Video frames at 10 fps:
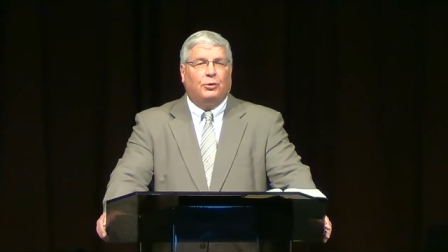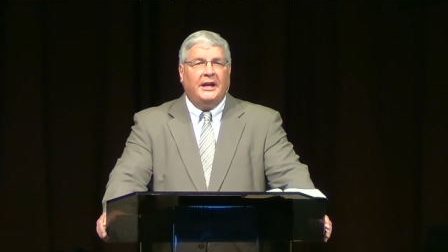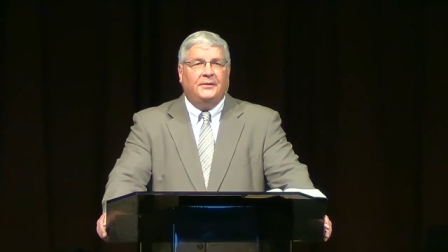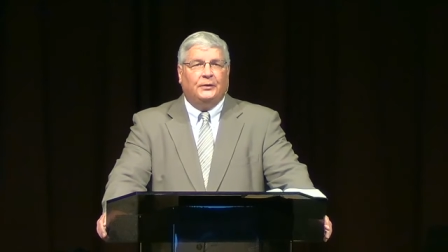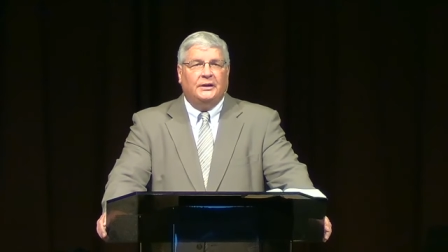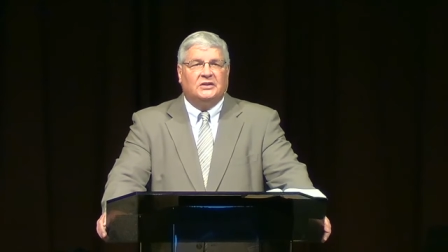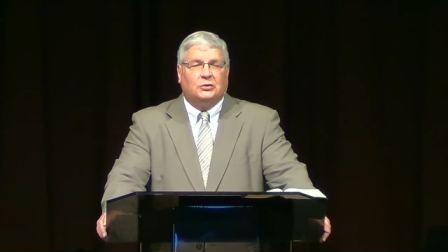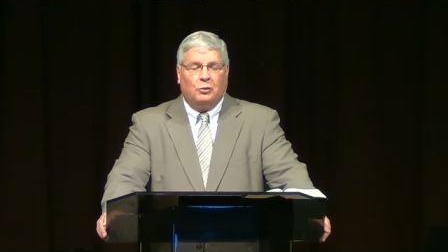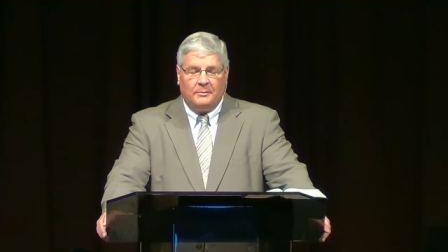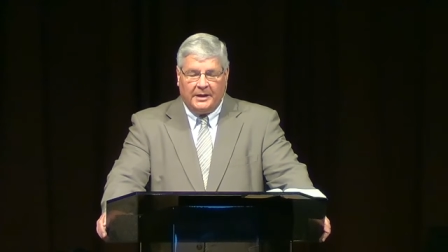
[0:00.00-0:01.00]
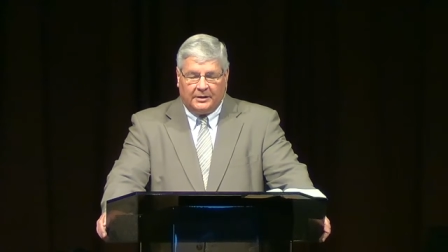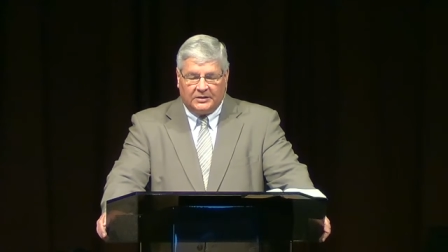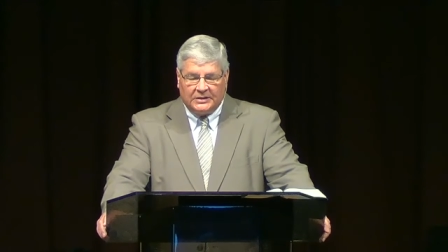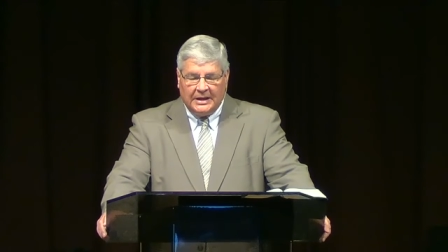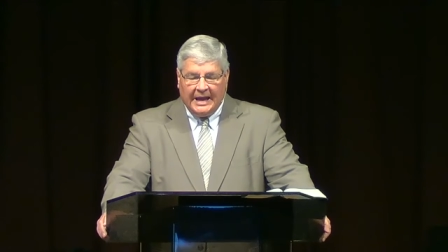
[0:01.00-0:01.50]
prayed for his
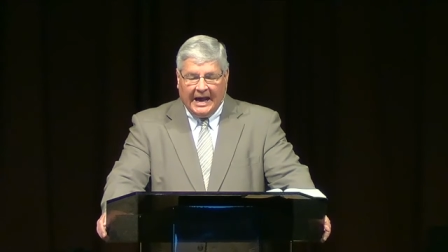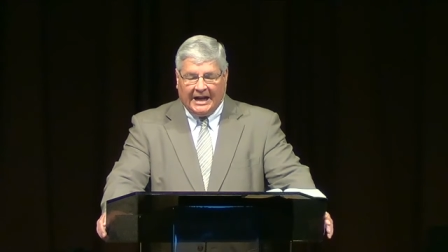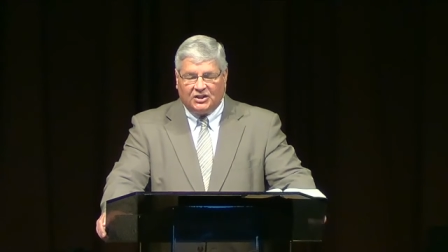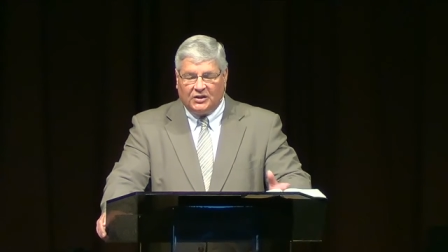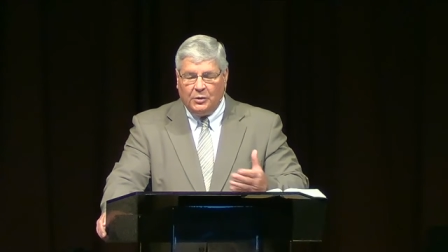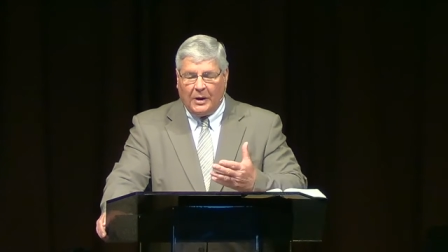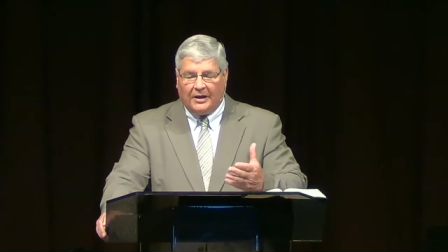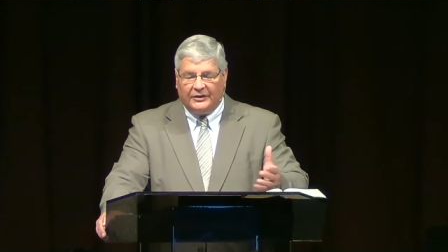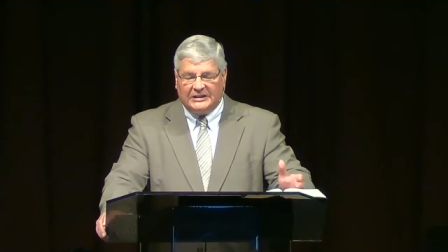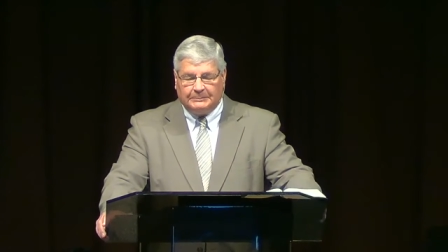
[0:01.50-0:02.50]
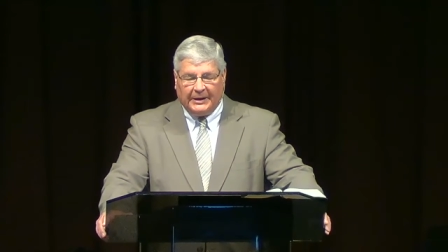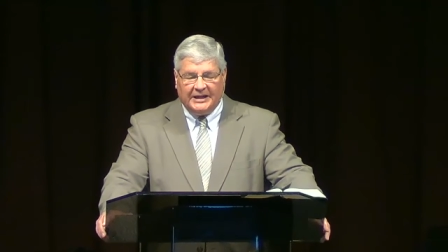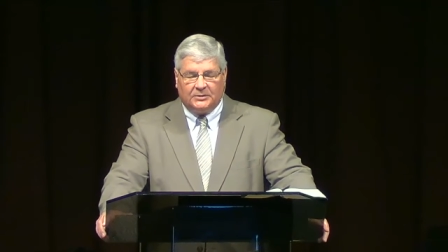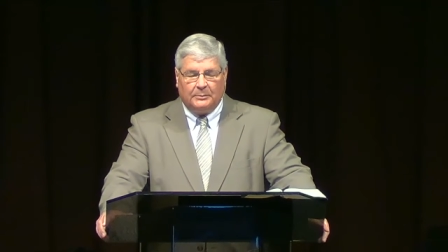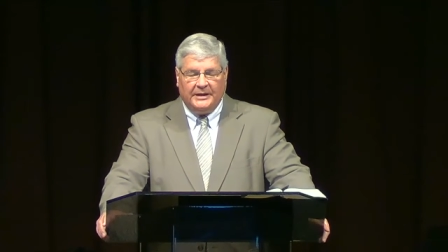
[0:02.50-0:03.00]
tormentors, actually while the
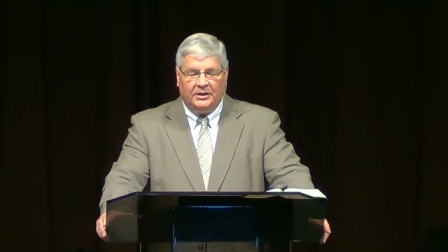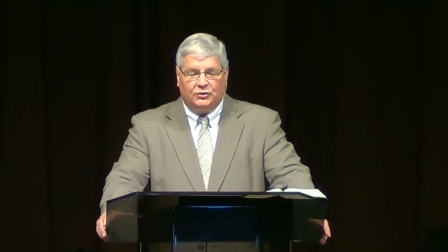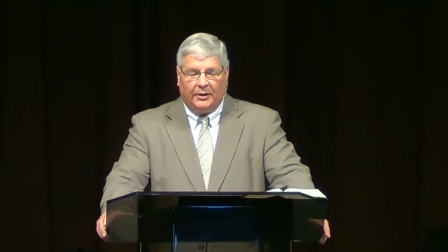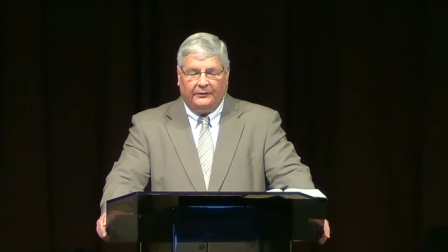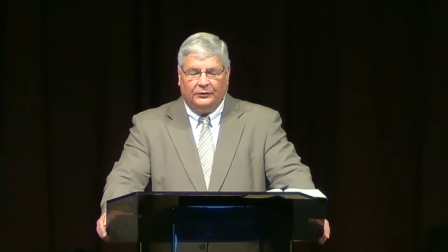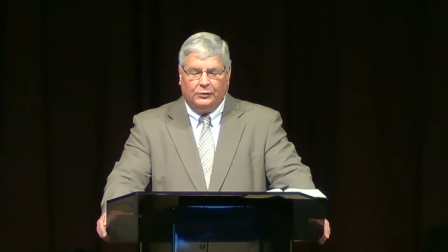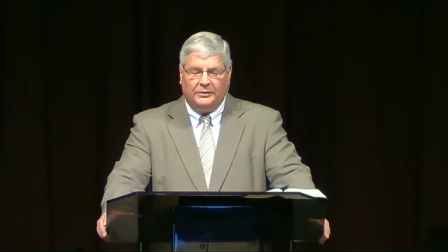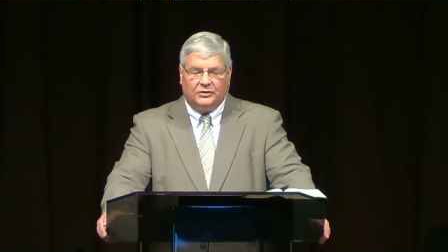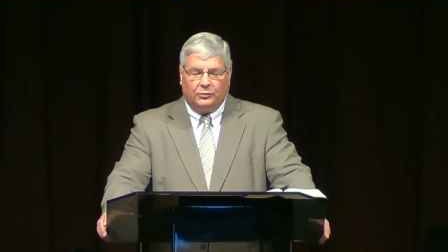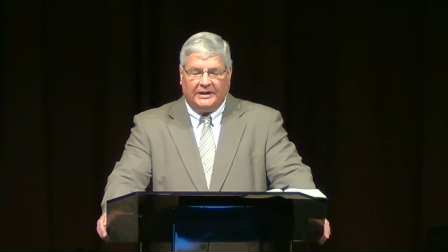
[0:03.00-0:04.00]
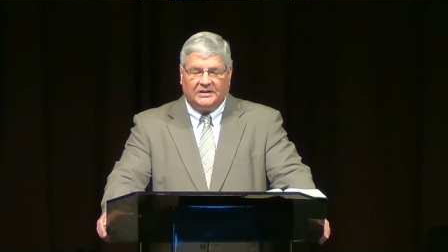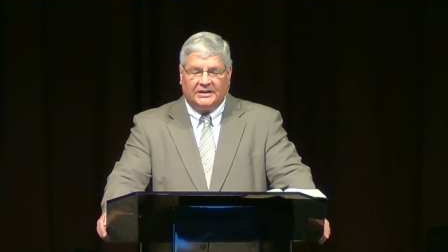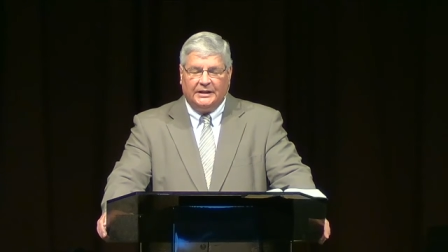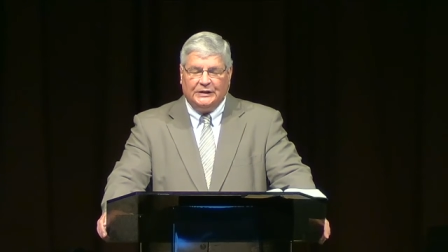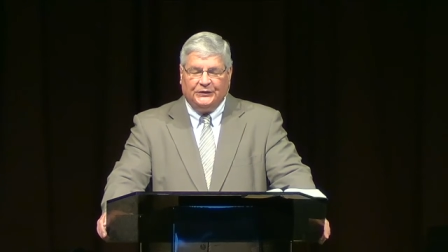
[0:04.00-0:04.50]
spikes were being driven through his
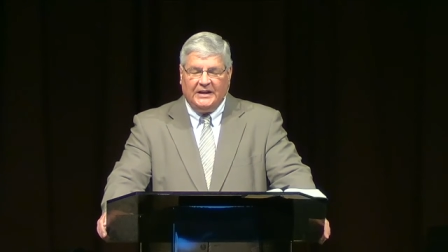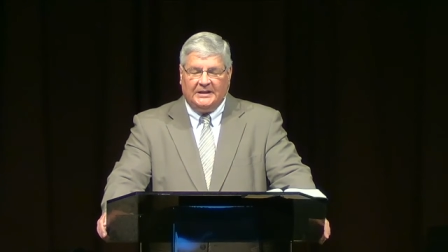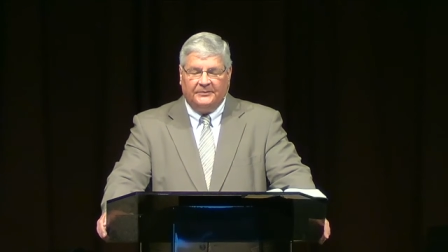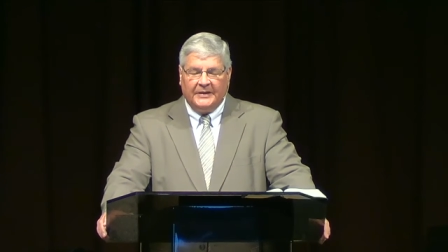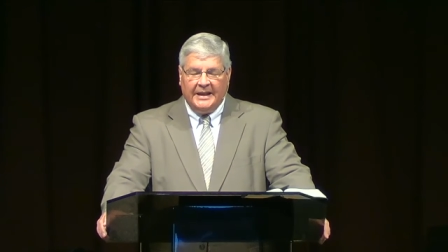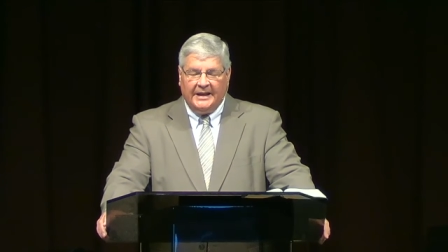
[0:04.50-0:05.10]
wrists and his feet.